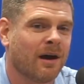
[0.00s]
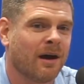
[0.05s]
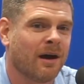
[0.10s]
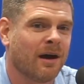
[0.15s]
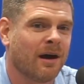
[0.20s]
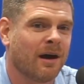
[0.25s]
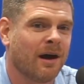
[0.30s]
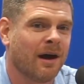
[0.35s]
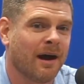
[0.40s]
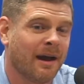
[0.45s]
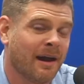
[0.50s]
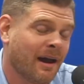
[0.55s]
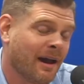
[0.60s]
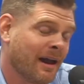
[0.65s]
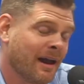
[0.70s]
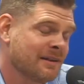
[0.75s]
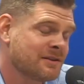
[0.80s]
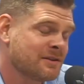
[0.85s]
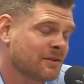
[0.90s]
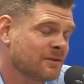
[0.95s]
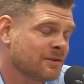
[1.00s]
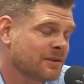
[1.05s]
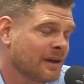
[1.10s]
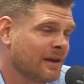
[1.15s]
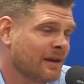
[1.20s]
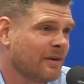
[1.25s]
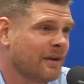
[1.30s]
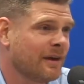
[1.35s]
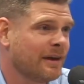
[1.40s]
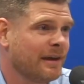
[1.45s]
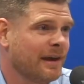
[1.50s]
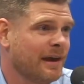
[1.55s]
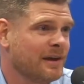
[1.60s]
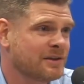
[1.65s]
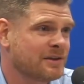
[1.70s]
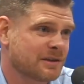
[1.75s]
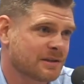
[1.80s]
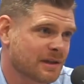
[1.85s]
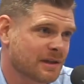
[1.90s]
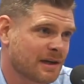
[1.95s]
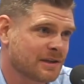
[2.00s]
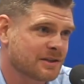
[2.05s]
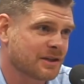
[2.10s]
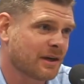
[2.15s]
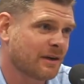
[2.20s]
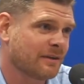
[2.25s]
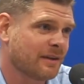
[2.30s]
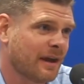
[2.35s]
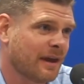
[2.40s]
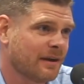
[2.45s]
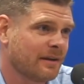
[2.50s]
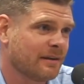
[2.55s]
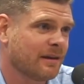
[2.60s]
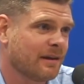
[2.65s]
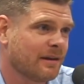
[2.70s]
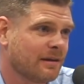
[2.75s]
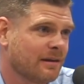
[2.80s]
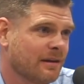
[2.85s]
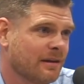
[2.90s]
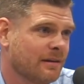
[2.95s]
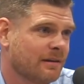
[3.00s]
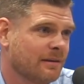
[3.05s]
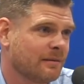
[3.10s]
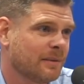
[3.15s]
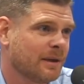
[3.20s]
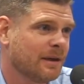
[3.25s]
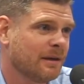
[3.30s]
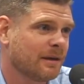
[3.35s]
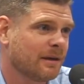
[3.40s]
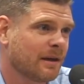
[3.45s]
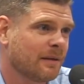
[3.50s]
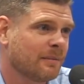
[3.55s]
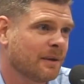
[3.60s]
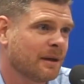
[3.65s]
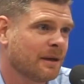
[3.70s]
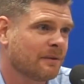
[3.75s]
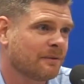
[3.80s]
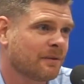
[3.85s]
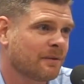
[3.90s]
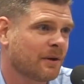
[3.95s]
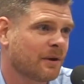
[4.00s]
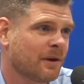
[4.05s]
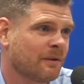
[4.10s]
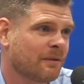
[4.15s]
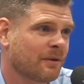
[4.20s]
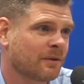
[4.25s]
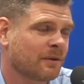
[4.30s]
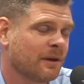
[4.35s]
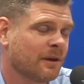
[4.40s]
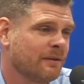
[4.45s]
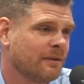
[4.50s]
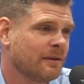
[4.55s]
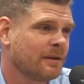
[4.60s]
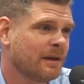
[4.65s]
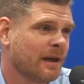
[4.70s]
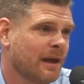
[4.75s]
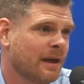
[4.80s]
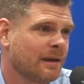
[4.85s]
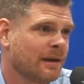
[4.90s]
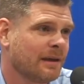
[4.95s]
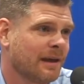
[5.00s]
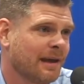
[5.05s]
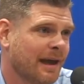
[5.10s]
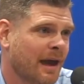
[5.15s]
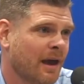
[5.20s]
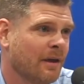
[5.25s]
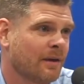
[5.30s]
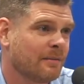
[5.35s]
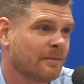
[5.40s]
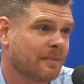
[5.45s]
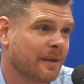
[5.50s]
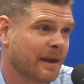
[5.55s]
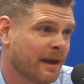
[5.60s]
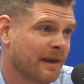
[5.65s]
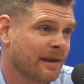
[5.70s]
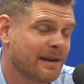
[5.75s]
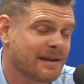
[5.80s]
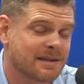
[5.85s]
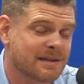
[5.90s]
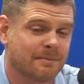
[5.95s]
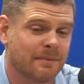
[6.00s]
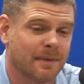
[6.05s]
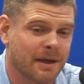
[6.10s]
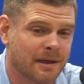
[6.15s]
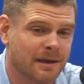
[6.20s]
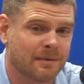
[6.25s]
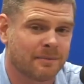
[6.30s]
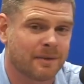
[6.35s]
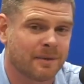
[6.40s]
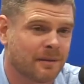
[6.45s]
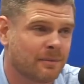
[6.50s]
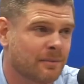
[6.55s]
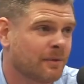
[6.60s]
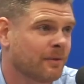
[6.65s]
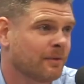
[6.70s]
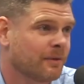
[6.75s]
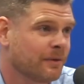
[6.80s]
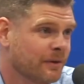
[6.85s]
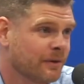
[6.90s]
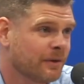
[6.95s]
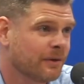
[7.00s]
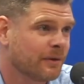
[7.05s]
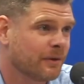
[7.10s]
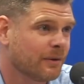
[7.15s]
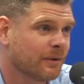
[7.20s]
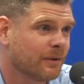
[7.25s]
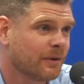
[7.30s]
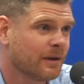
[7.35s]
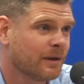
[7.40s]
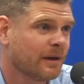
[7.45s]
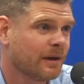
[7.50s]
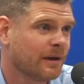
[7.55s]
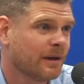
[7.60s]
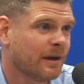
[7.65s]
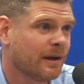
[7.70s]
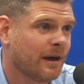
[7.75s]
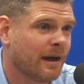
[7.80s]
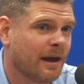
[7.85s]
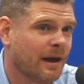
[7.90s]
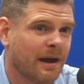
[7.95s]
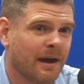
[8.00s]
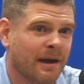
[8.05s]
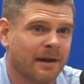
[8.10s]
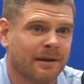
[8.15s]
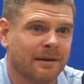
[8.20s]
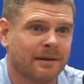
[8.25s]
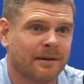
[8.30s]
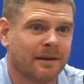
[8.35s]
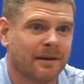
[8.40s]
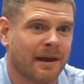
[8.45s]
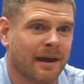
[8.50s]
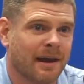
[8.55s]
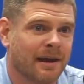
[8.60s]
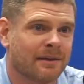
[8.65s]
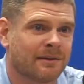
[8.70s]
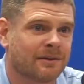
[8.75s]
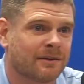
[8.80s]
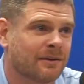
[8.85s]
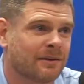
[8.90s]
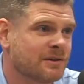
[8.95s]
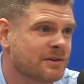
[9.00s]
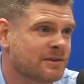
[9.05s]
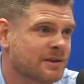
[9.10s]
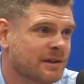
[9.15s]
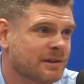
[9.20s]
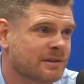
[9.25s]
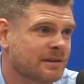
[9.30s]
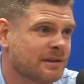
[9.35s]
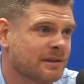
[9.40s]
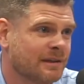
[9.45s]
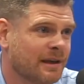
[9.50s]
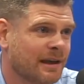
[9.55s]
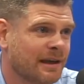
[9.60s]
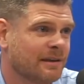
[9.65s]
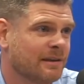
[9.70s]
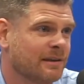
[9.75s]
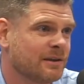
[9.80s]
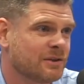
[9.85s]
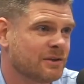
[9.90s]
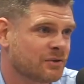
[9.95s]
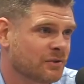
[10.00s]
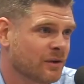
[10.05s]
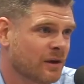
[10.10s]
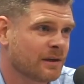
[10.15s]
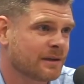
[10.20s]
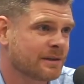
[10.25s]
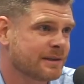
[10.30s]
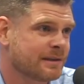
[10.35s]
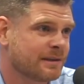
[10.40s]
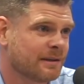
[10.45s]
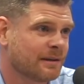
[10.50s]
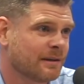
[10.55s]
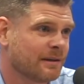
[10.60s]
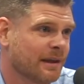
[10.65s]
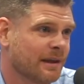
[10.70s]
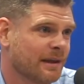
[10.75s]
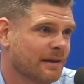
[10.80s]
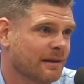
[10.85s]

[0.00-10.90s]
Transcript: I had suicidal ideations, and I shared that in the meeting. I mean, if you're living day in, day out in pain, as many people do, and the answer is just to take these drugs to like